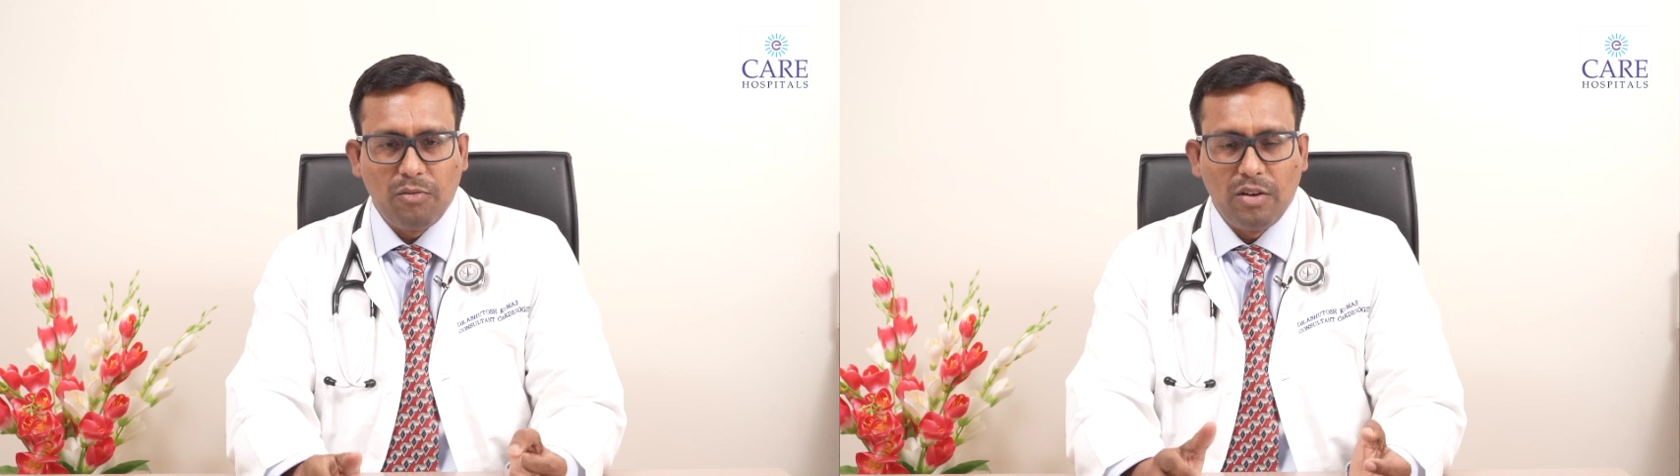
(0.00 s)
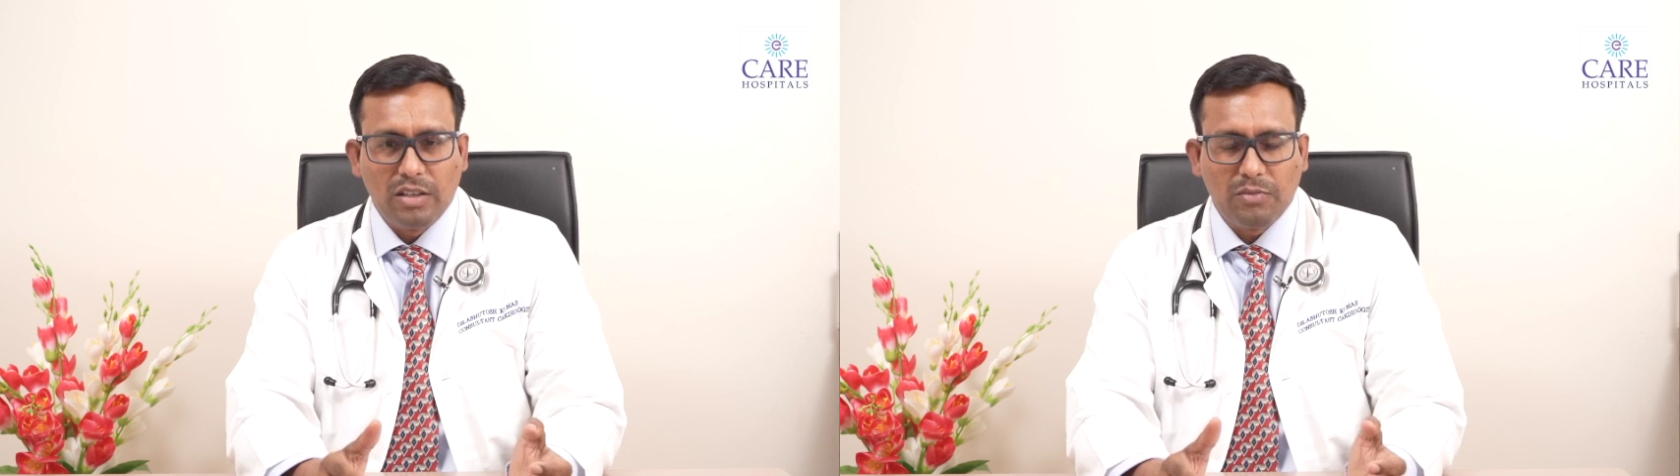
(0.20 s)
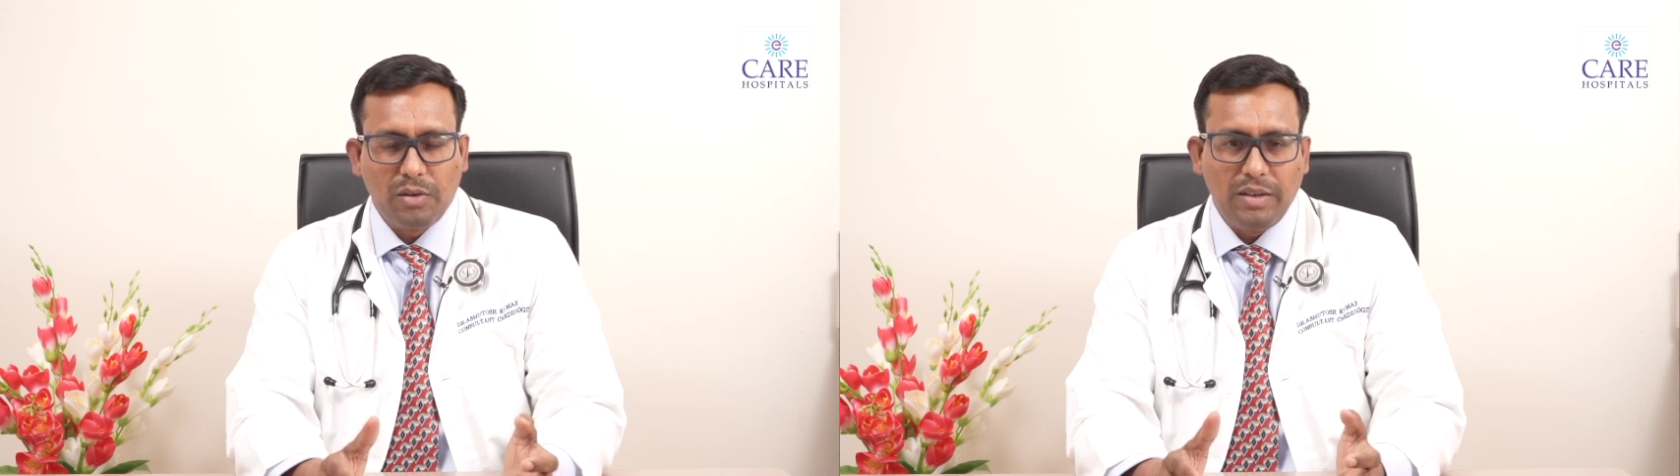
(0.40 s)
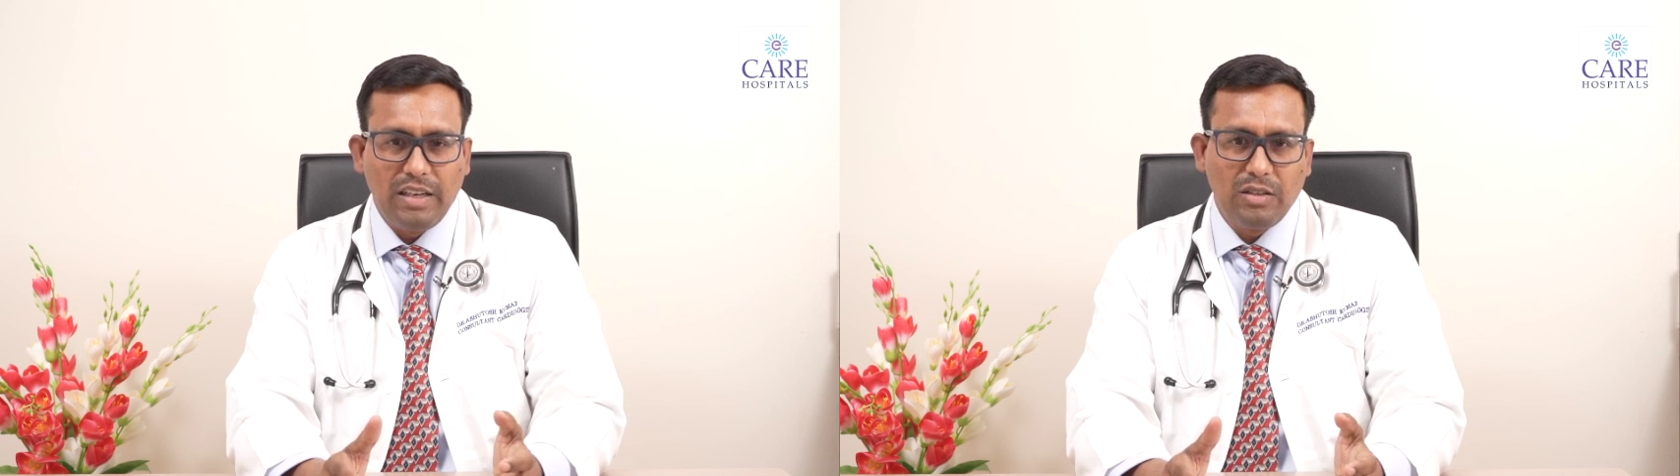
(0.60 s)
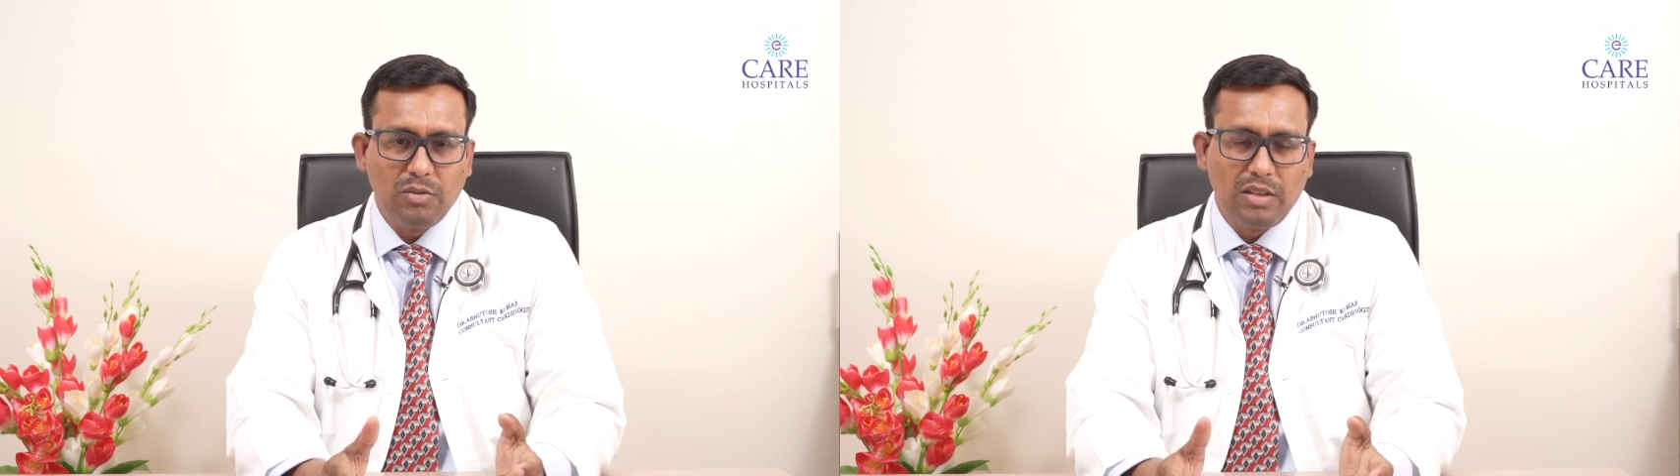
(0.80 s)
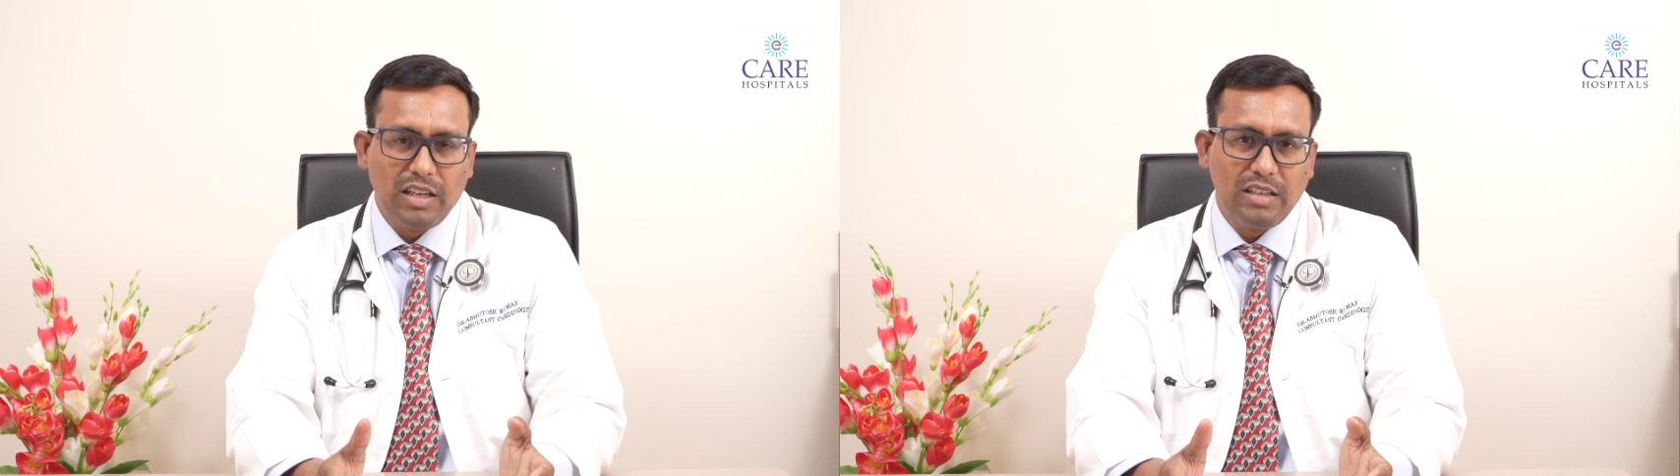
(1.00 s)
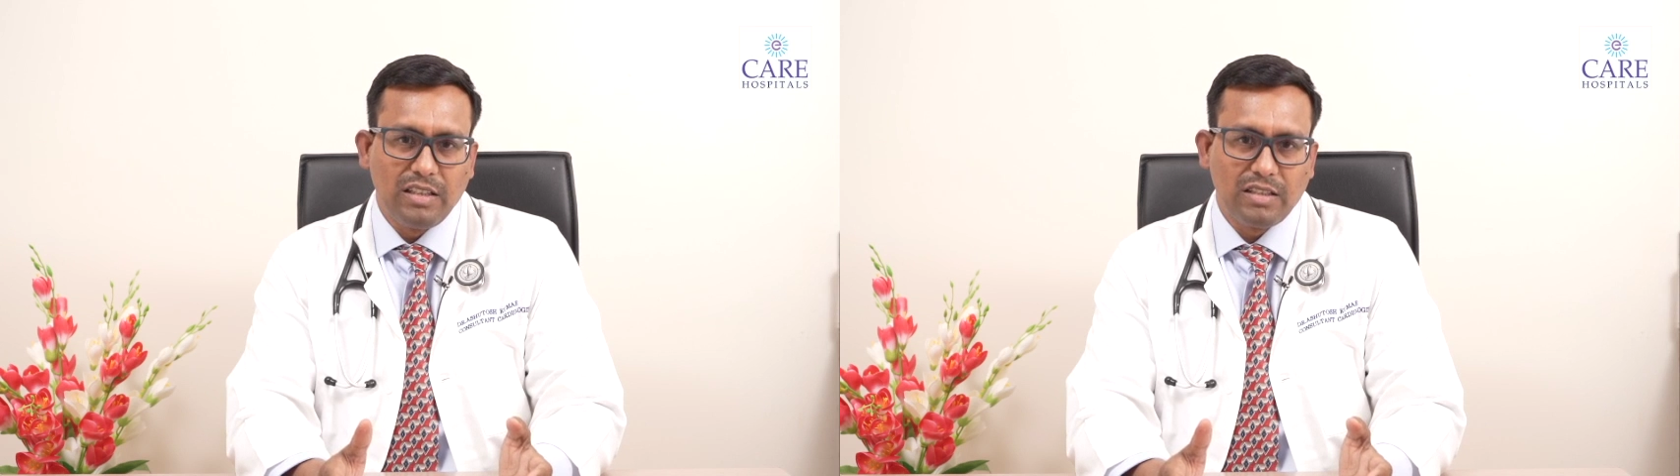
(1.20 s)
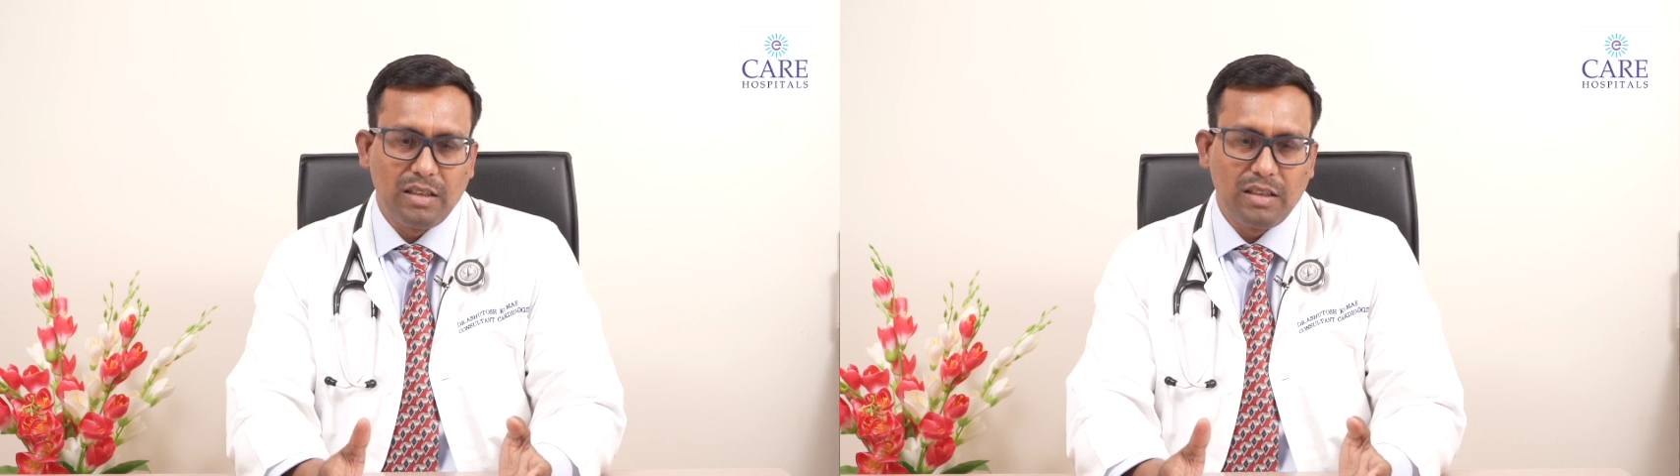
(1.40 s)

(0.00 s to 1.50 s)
works from 8 to 10 years,